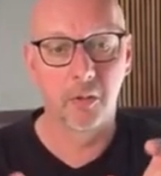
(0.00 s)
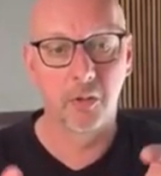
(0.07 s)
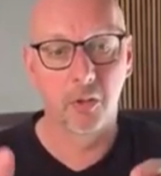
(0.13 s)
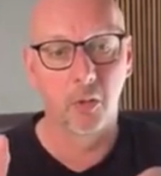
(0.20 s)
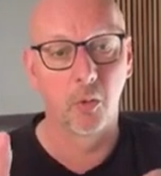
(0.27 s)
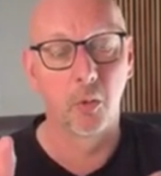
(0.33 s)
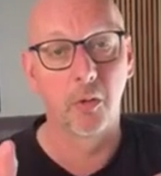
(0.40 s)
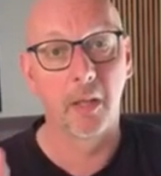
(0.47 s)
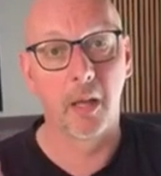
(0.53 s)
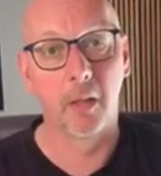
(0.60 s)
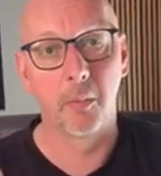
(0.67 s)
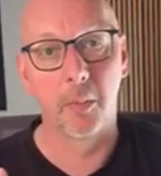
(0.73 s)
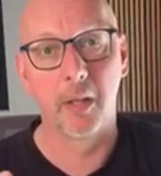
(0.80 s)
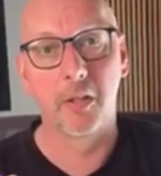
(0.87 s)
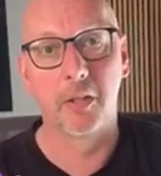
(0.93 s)
So
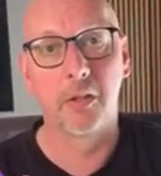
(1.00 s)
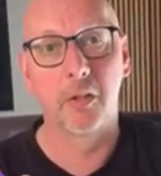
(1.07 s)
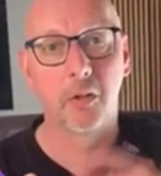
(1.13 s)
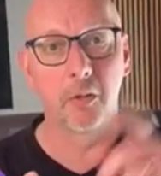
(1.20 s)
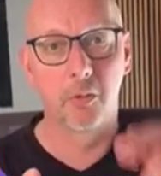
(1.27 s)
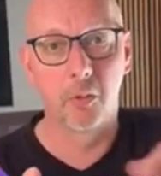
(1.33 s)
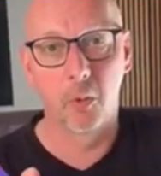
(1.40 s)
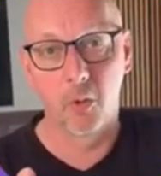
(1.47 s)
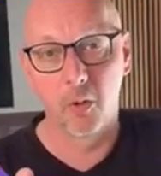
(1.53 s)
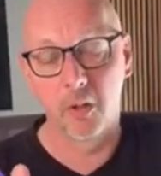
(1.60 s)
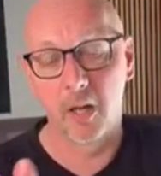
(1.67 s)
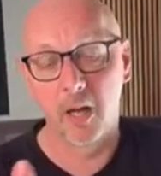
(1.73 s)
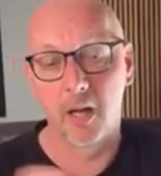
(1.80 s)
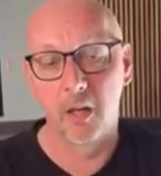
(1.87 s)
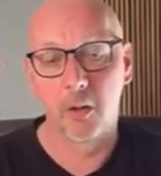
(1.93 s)
that means the 4
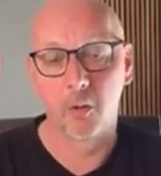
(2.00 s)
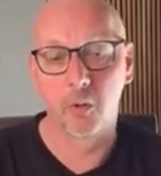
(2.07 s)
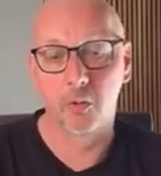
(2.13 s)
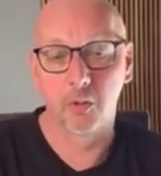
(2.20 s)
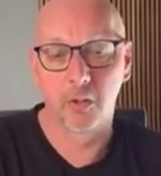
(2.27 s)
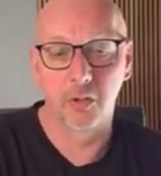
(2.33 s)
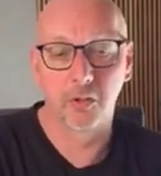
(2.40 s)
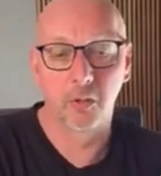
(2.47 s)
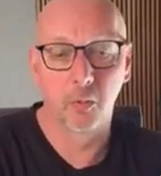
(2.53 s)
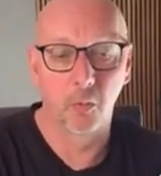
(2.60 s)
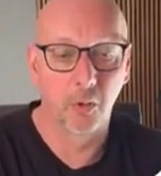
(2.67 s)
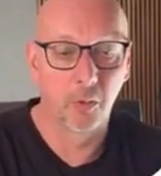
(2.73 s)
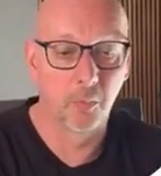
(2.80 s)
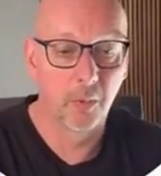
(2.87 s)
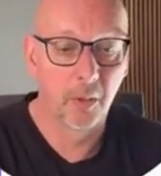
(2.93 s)
categories
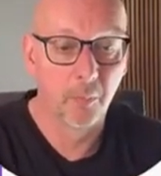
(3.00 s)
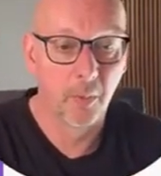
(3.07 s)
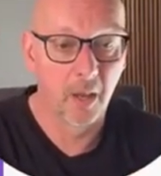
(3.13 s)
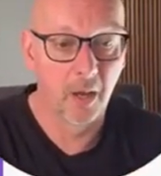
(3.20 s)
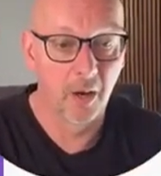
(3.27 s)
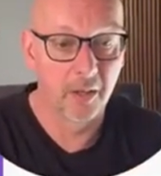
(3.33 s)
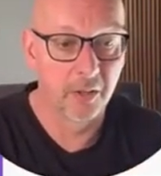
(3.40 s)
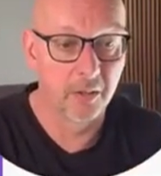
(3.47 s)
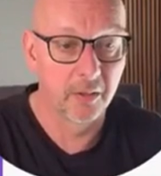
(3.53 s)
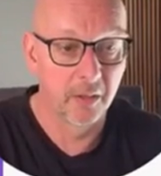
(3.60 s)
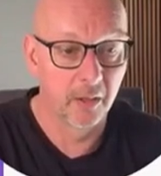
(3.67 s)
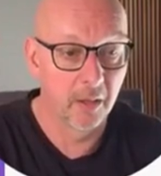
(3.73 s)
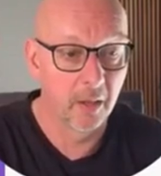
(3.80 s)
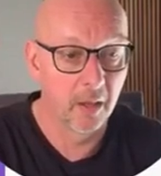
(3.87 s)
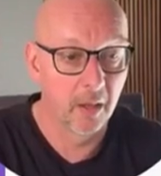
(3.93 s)
will be passed
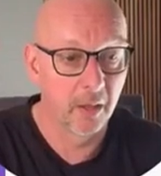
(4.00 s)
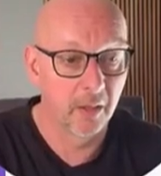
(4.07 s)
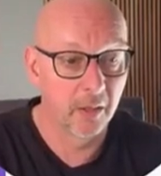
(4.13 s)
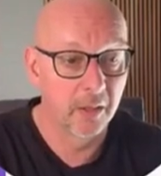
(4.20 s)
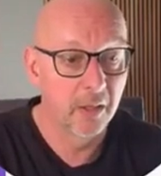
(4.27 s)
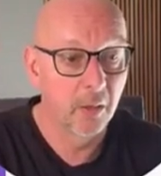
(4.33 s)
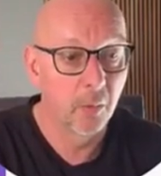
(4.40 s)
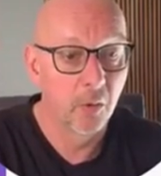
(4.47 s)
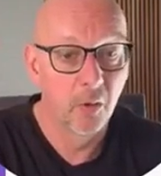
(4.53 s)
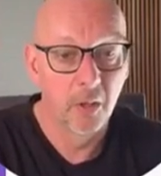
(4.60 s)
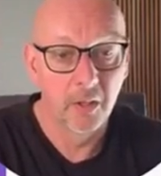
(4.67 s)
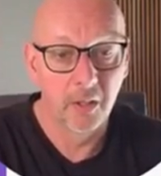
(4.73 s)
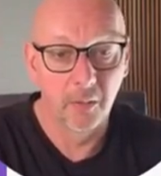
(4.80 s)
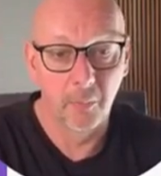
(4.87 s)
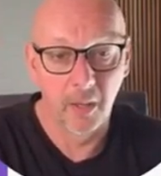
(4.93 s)

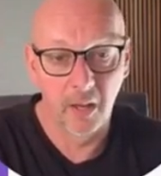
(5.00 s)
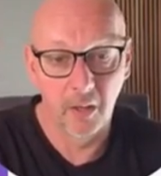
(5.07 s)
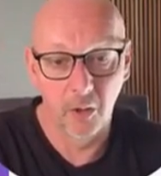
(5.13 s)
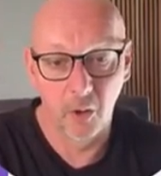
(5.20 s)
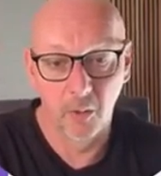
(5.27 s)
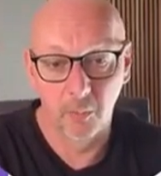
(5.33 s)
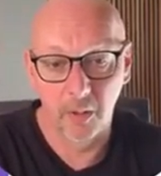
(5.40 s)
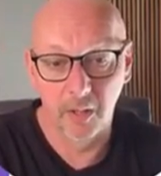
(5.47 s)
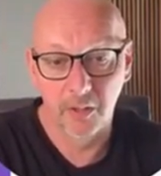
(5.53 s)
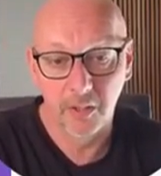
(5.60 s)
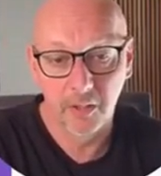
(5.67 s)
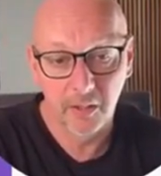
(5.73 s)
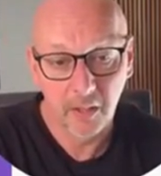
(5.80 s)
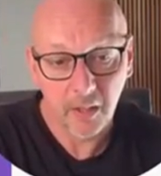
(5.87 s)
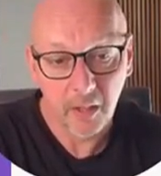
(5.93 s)
separated by
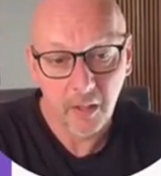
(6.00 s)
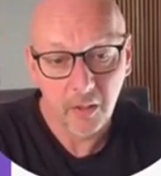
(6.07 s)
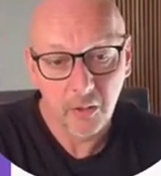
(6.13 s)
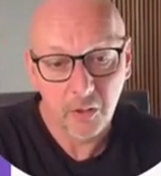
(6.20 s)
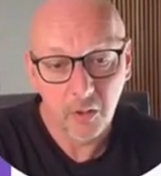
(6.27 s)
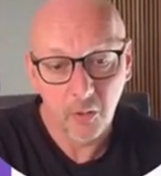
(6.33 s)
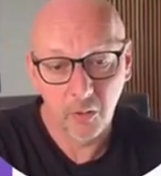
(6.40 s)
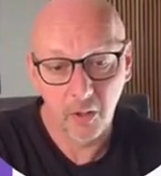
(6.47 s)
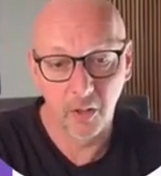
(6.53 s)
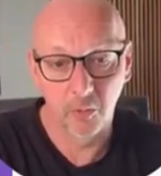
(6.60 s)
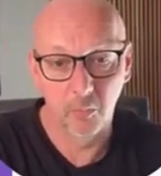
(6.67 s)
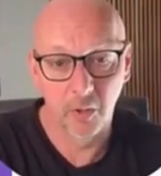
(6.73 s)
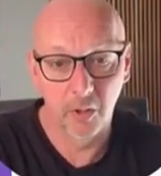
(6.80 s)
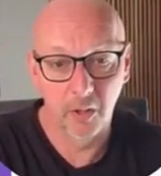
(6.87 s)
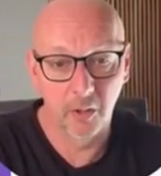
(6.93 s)
commas so
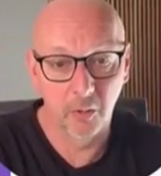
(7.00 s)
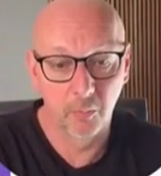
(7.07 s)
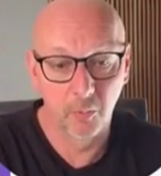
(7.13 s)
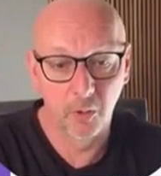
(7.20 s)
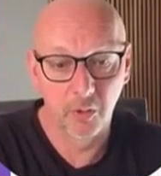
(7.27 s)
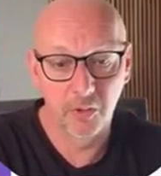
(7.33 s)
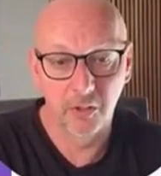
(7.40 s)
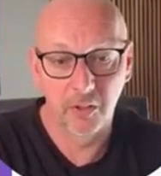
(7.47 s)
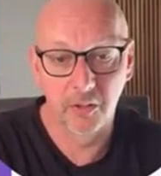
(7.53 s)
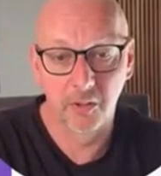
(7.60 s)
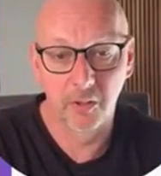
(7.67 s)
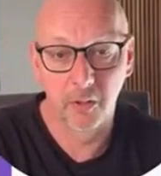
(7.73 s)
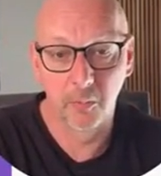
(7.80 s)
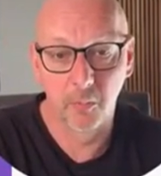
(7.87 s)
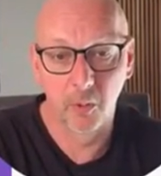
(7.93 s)
that we can process
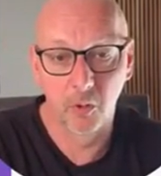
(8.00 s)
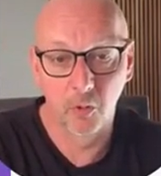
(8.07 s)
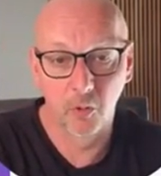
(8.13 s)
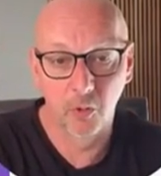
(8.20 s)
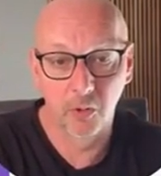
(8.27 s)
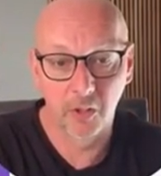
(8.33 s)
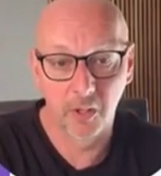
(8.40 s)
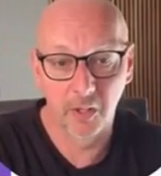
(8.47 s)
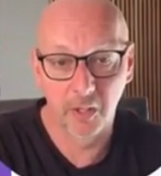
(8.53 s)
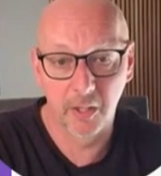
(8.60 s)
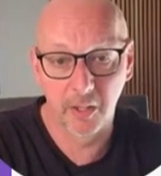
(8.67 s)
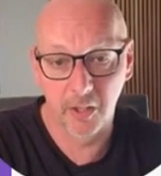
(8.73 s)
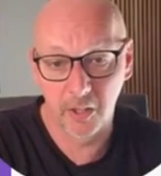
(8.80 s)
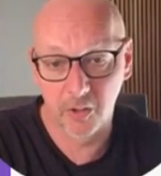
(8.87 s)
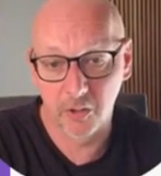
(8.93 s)
them
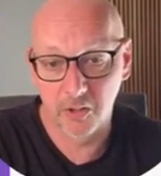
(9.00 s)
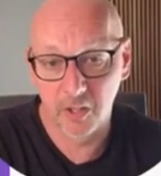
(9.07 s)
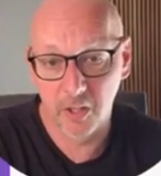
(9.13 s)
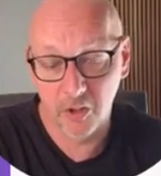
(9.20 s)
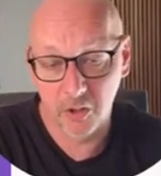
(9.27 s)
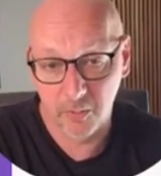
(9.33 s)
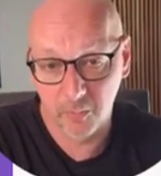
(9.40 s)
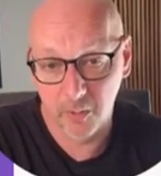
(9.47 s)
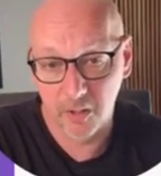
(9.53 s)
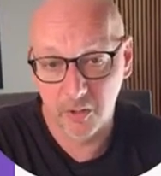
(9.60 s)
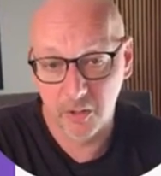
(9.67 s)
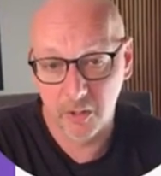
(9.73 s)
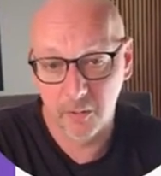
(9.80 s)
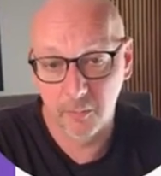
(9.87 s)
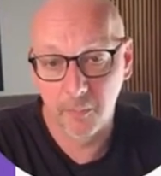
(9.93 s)
accordingly in JGPT.